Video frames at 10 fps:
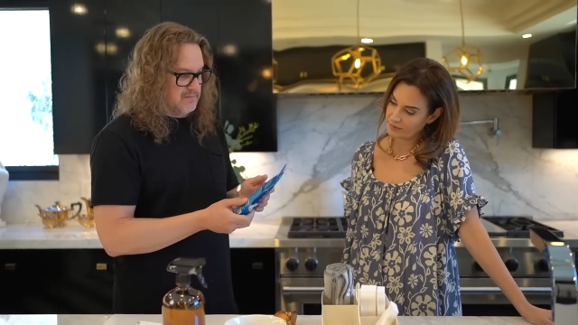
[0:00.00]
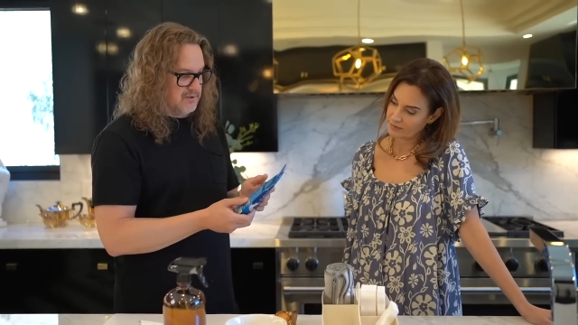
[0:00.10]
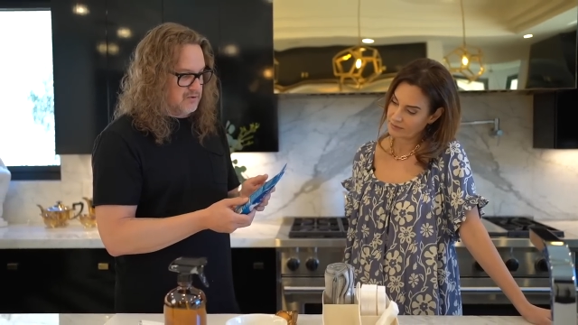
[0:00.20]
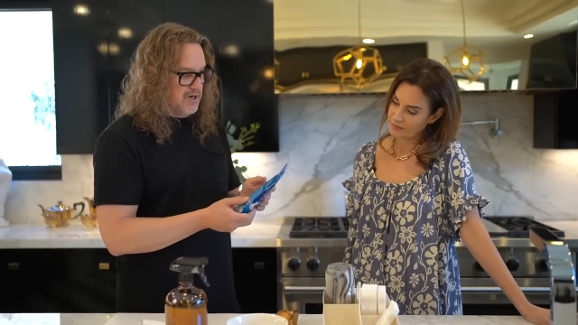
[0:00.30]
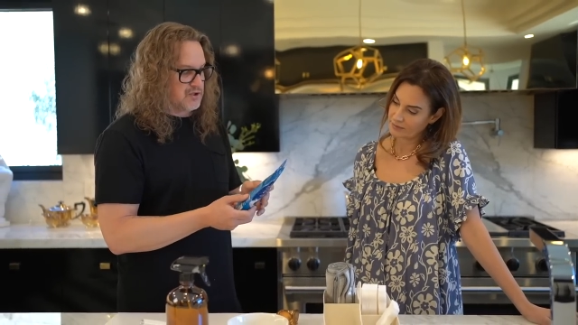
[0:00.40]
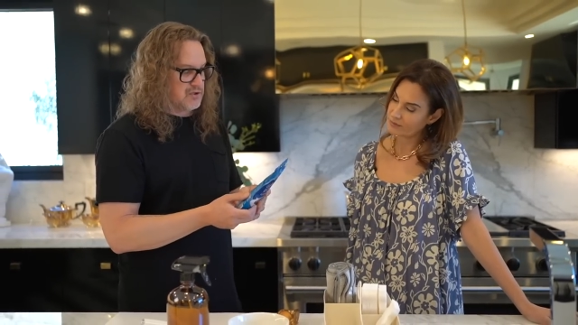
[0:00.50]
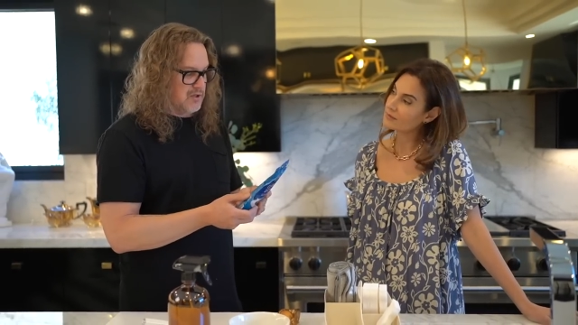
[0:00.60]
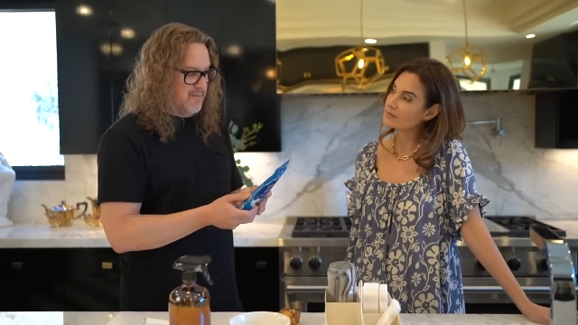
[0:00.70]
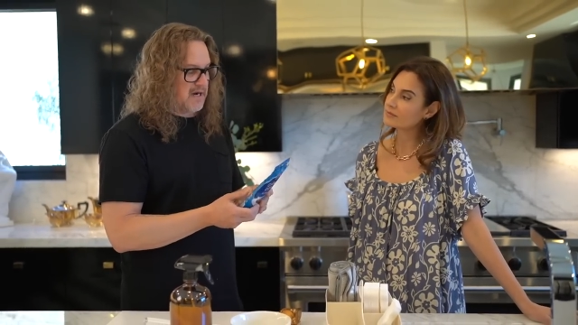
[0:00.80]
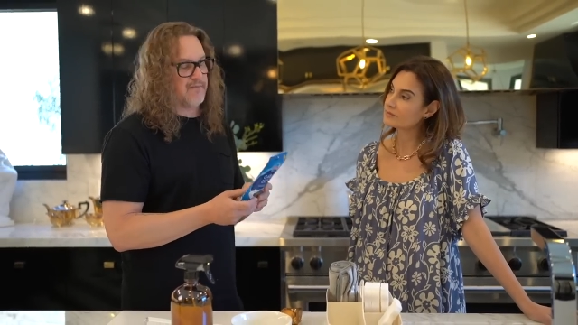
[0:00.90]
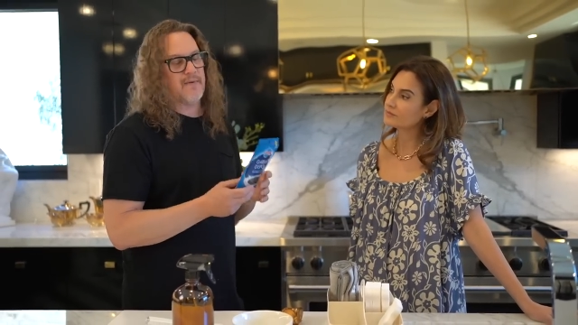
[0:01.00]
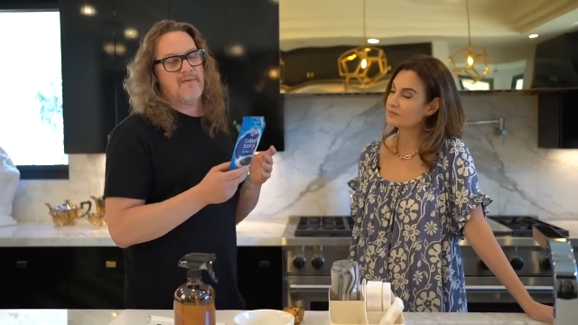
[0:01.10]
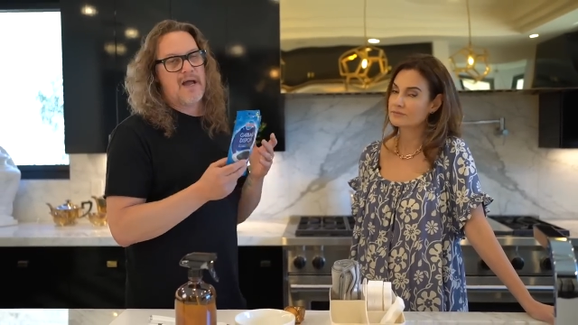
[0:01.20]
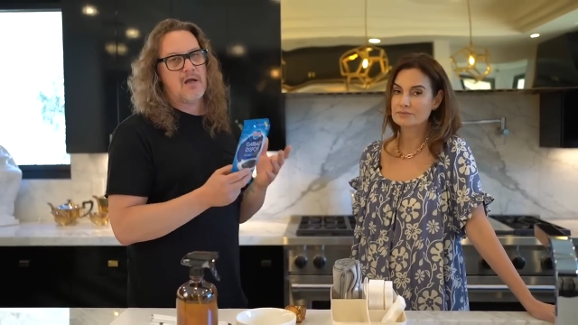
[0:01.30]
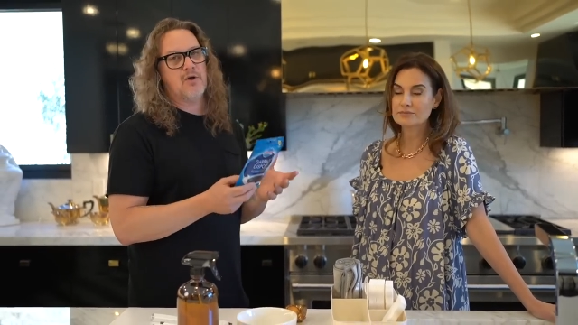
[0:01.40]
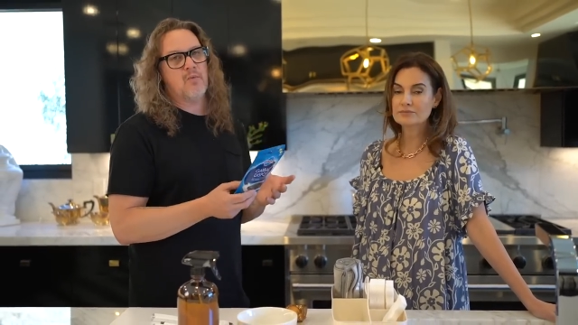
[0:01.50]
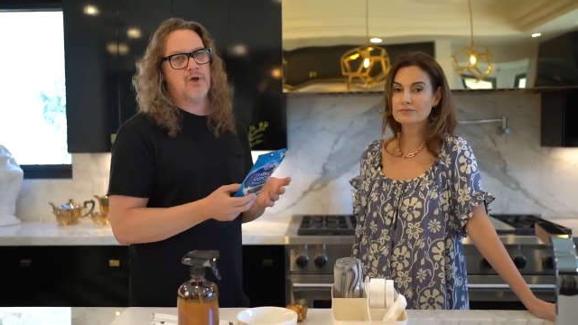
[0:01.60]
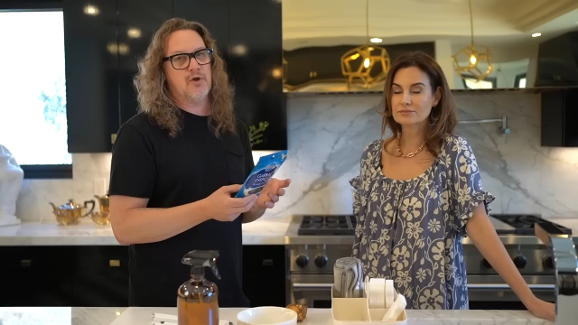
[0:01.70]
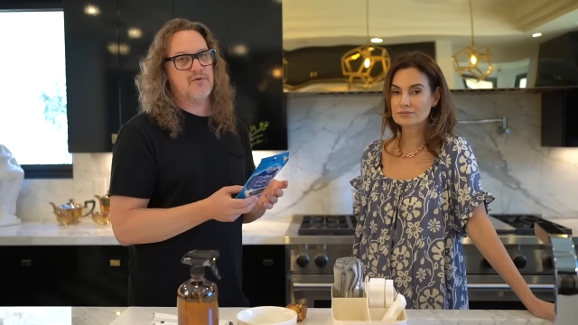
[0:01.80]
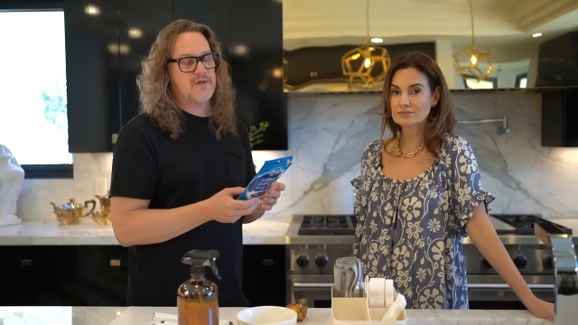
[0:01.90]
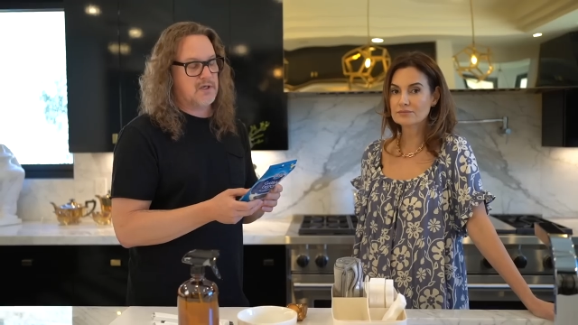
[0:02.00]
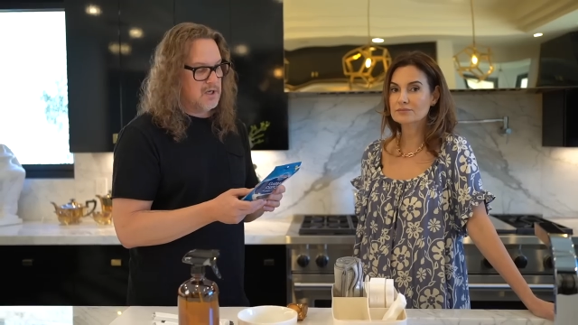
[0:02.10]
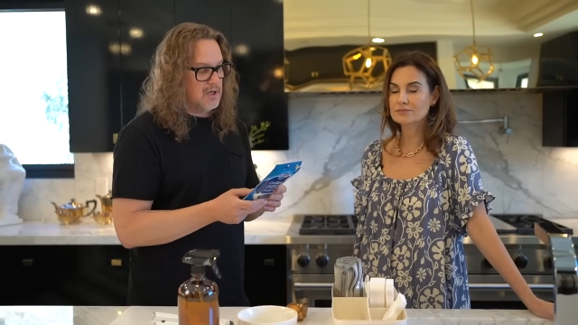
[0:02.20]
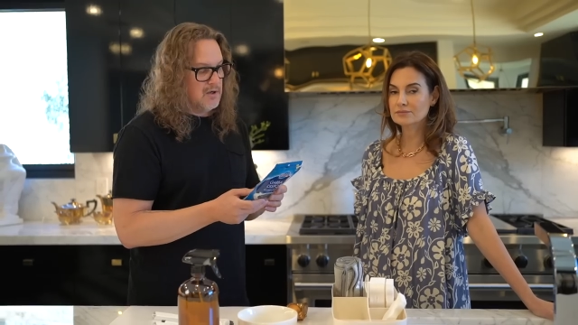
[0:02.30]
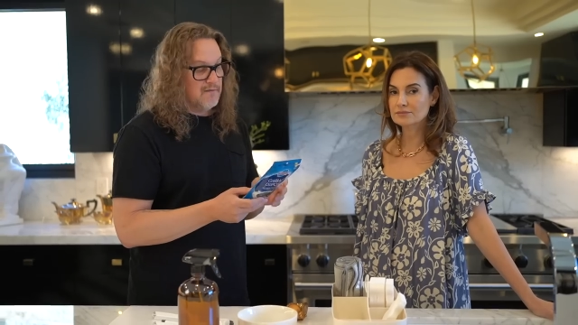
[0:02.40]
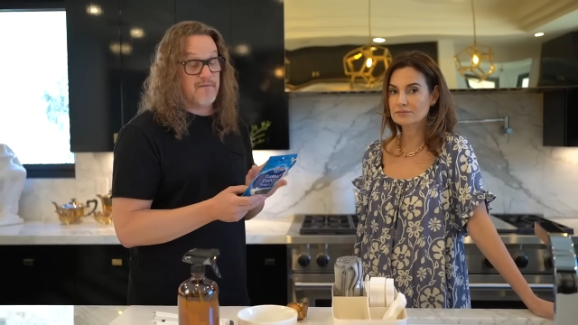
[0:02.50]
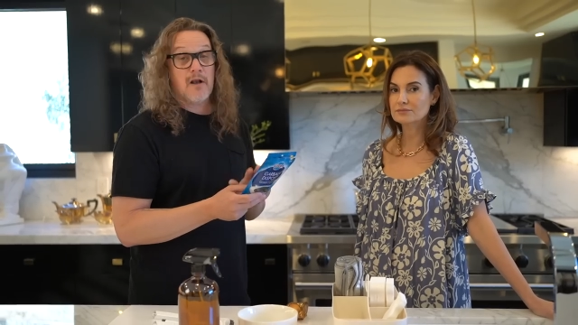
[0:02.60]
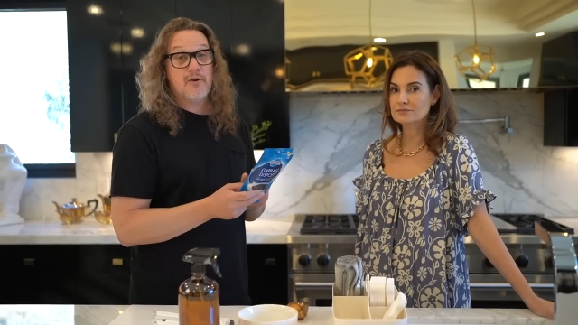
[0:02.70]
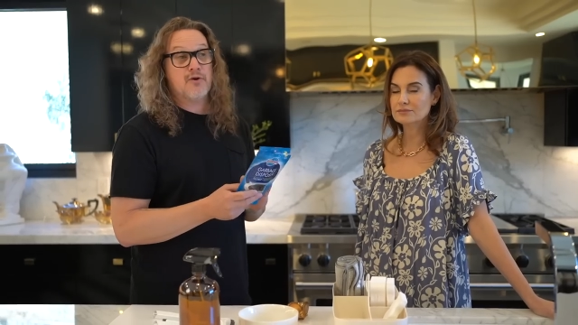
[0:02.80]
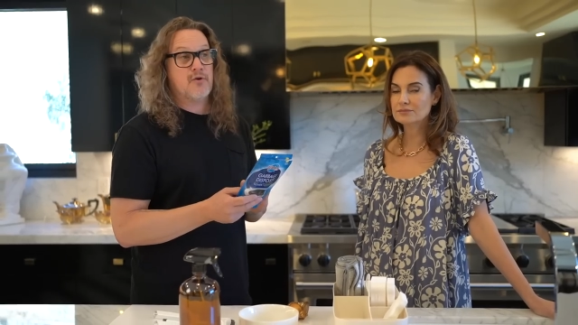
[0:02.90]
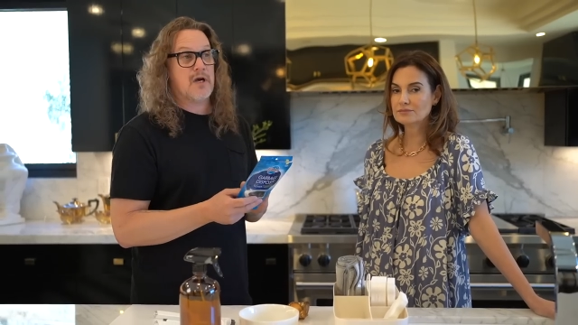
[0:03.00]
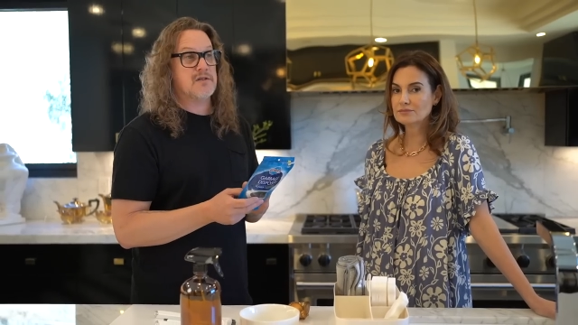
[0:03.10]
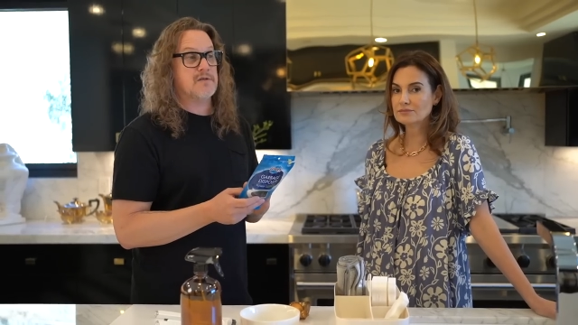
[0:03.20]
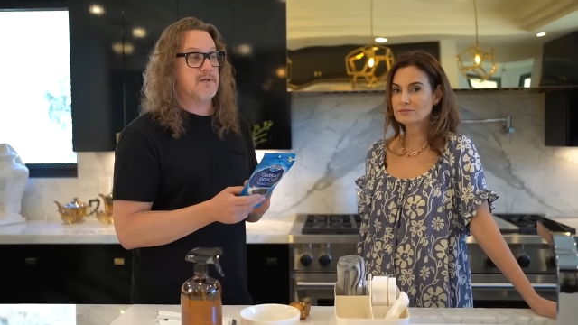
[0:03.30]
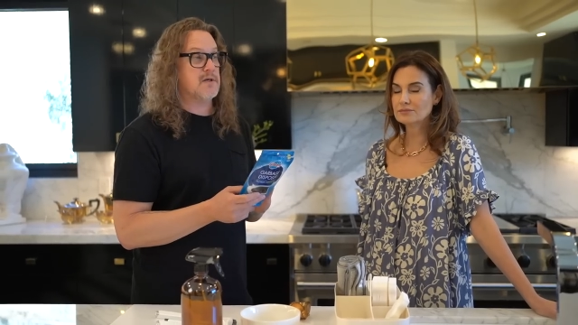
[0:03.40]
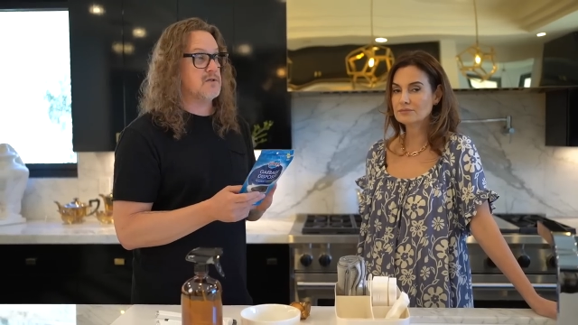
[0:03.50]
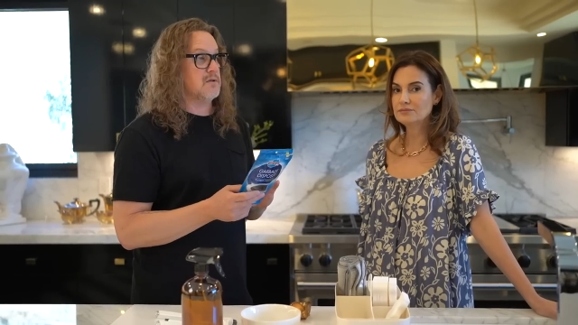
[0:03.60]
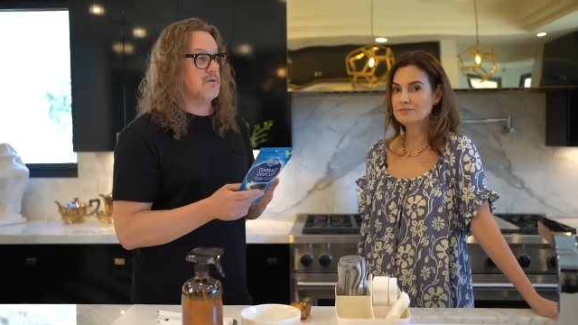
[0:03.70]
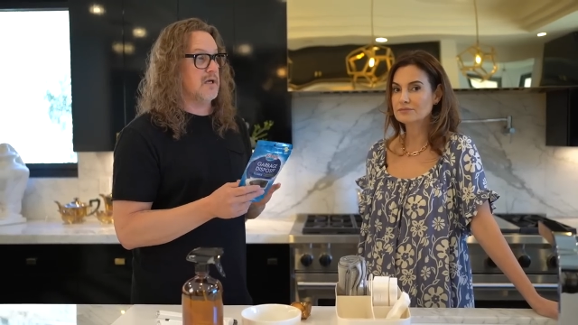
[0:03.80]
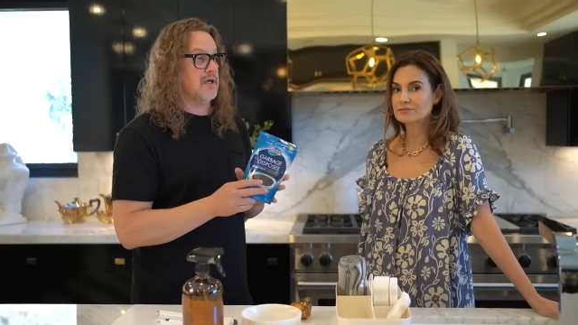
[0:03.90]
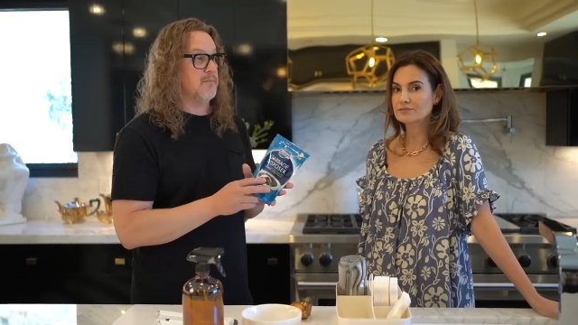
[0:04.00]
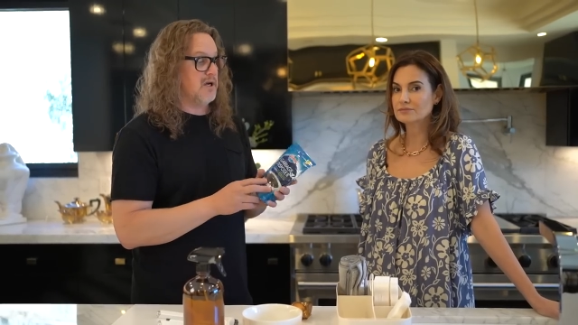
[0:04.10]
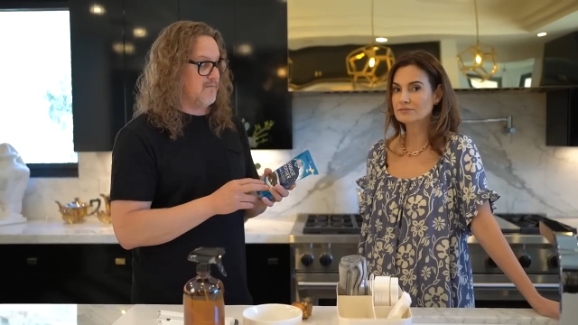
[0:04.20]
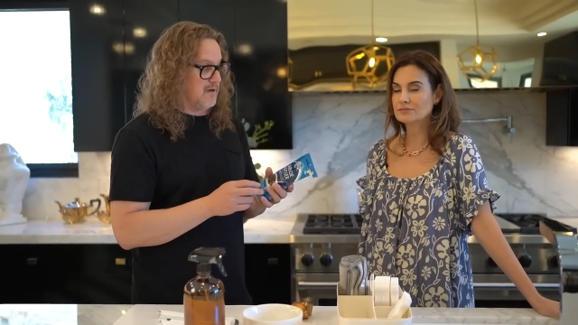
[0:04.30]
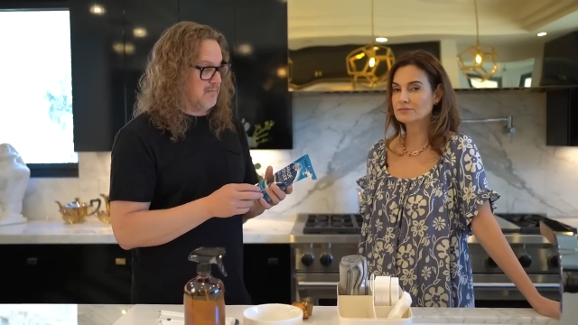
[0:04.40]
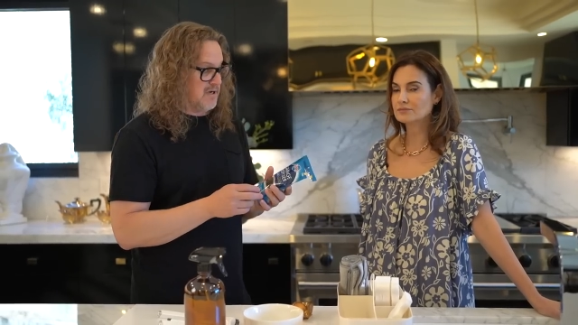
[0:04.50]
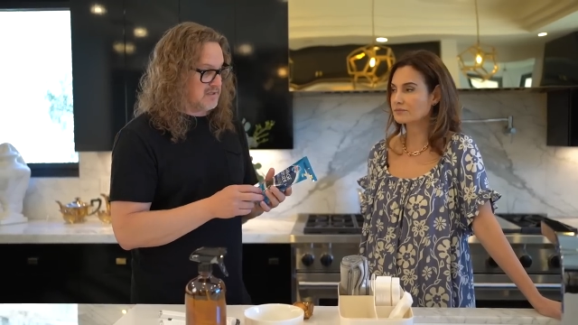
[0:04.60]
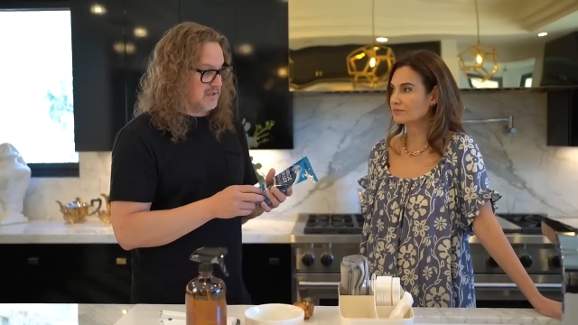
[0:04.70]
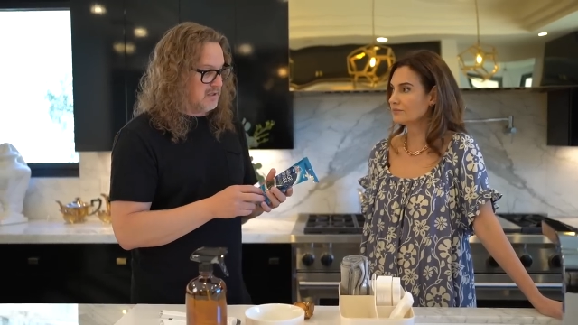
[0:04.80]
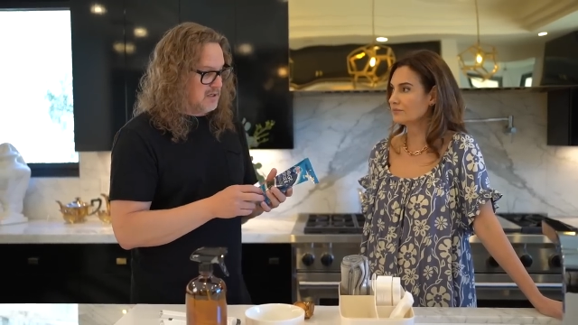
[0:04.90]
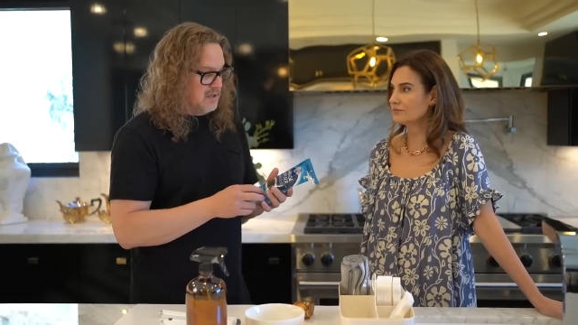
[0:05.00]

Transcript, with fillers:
Speaker 1: the directions on the back of, of how you want to use it Follow the directions because you, they can become very messy.